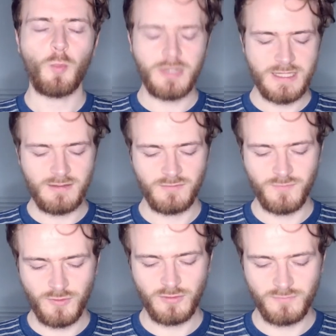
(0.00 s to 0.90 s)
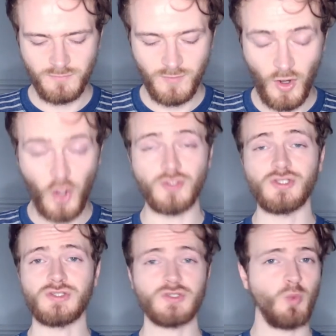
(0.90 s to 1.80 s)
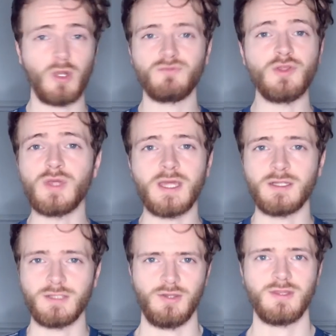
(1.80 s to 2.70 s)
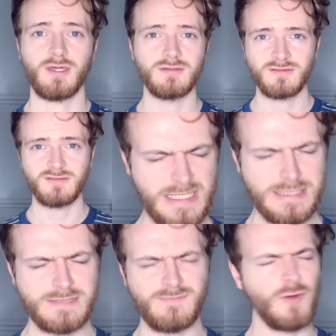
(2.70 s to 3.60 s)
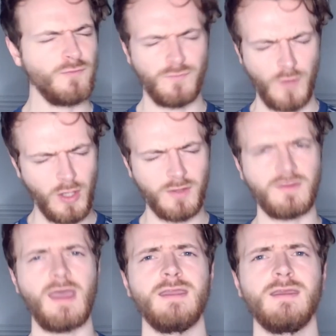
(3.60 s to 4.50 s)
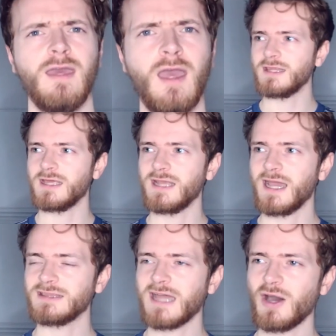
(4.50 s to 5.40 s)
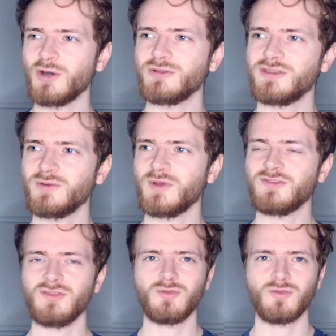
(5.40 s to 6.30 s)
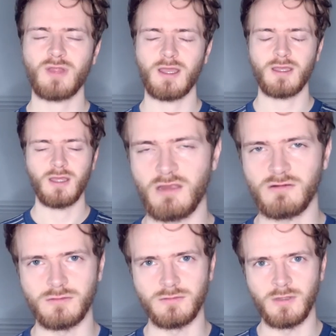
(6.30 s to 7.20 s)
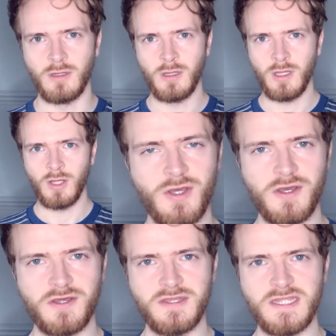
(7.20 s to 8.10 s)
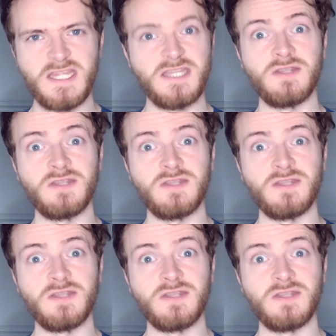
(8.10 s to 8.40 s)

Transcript: please, for the love of God, just one of you kill the other. Please, for fuck's sake. And then it had that whole thing where Zeus was like, Hera, turn it